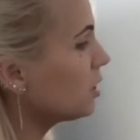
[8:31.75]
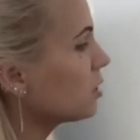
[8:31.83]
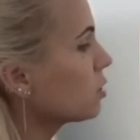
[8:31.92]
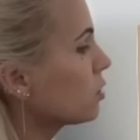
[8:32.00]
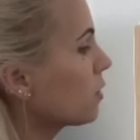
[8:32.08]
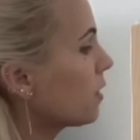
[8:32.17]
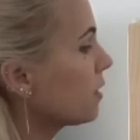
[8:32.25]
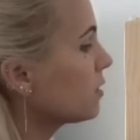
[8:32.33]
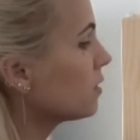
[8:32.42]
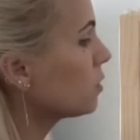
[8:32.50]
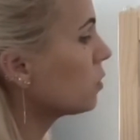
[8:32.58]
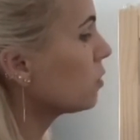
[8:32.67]
so this
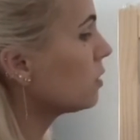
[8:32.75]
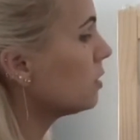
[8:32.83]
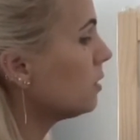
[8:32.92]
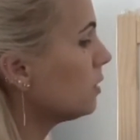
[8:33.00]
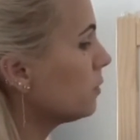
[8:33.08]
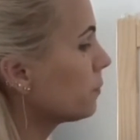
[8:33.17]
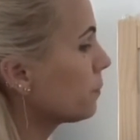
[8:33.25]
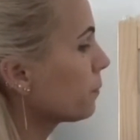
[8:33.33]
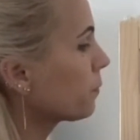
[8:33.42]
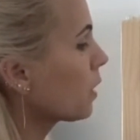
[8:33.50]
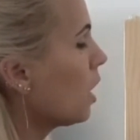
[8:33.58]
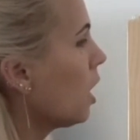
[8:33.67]
is your D.
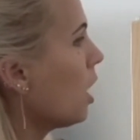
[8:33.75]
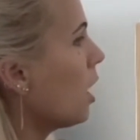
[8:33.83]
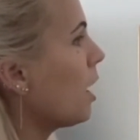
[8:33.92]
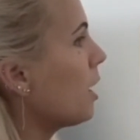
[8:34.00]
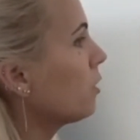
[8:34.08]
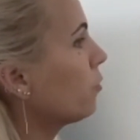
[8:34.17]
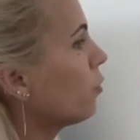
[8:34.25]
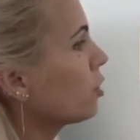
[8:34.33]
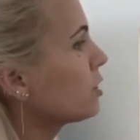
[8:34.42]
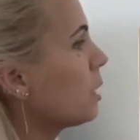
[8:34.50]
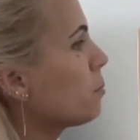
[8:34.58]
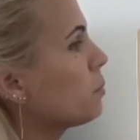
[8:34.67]
And for
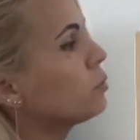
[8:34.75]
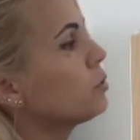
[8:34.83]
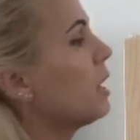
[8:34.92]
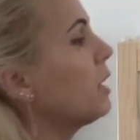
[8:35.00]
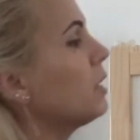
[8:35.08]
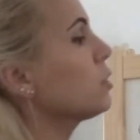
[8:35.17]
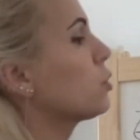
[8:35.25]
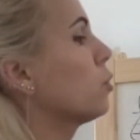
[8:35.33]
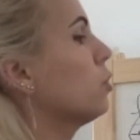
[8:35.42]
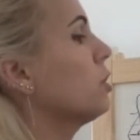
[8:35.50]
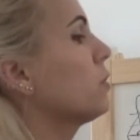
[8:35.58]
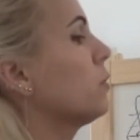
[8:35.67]
example, next
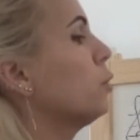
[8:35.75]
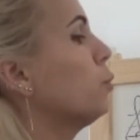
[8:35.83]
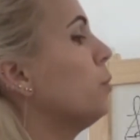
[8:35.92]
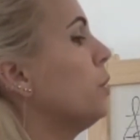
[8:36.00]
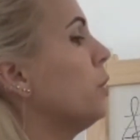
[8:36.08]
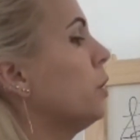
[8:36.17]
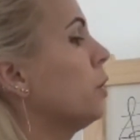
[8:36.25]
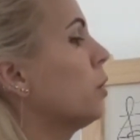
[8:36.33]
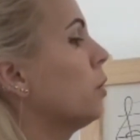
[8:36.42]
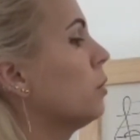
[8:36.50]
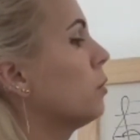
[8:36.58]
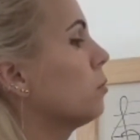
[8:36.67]
note, this will be,
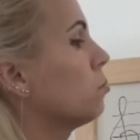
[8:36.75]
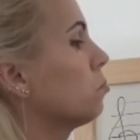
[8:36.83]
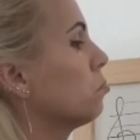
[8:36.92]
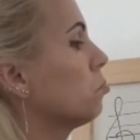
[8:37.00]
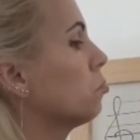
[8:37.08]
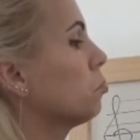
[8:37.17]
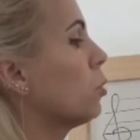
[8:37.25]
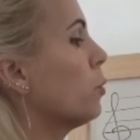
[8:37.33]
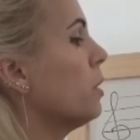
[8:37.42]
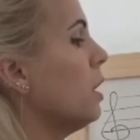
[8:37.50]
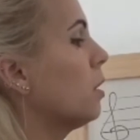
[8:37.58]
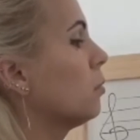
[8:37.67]
oh
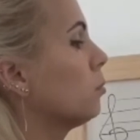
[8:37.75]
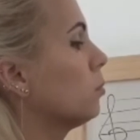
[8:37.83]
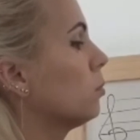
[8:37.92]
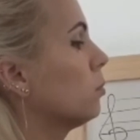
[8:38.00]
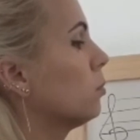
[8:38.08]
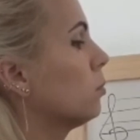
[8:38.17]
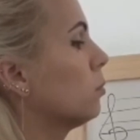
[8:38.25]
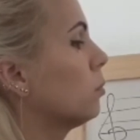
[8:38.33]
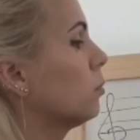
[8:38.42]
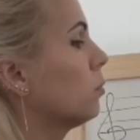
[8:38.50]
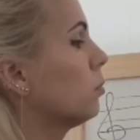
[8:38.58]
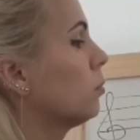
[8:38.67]
yeah,
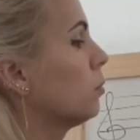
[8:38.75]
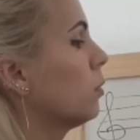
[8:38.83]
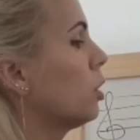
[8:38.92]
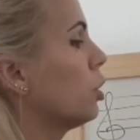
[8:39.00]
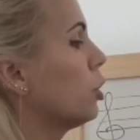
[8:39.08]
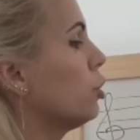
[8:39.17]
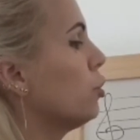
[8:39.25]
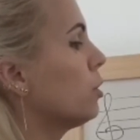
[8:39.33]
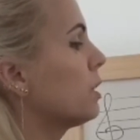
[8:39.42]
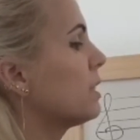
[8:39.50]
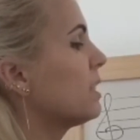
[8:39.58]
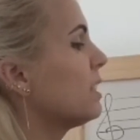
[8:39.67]
you
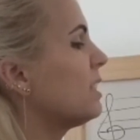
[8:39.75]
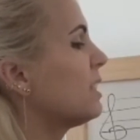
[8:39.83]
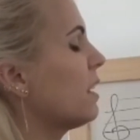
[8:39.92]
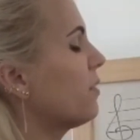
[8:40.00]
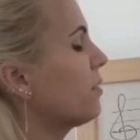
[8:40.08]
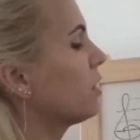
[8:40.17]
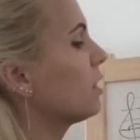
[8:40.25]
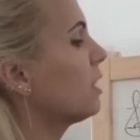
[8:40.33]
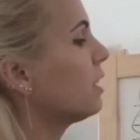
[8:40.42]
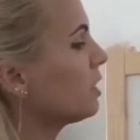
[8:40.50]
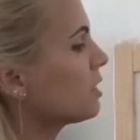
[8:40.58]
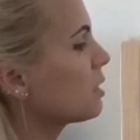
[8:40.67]
can see definitely
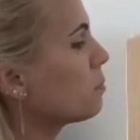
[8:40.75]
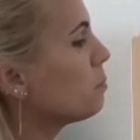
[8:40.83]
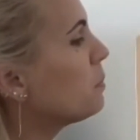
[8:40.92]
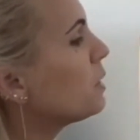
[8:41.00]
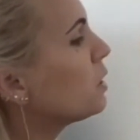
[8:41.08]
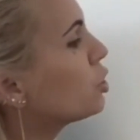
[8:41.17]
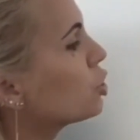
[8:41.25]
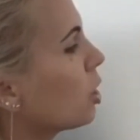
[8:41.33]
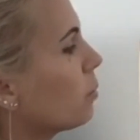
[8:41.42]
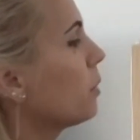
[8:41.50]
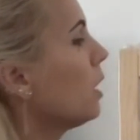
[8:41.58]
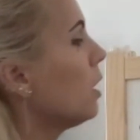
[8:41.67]
it is a big
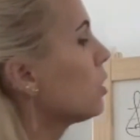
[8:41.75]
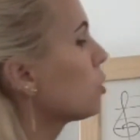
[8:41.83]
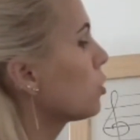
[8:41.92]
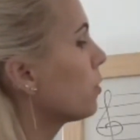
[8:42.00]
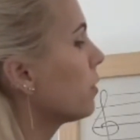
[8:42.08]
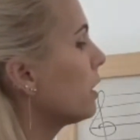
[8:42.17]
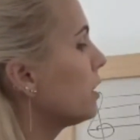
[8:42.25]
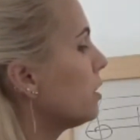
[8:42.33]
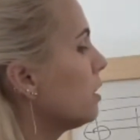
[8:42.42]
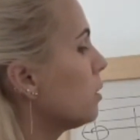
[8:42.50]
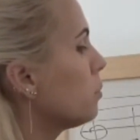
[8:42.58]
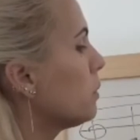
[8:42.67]
jump. Sorry, I
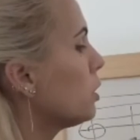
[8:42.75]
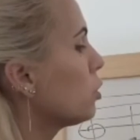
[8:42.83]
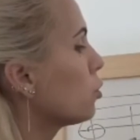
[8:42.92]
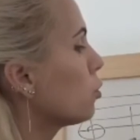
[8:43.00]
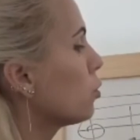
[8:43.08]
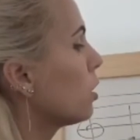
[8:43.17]
didn't mean to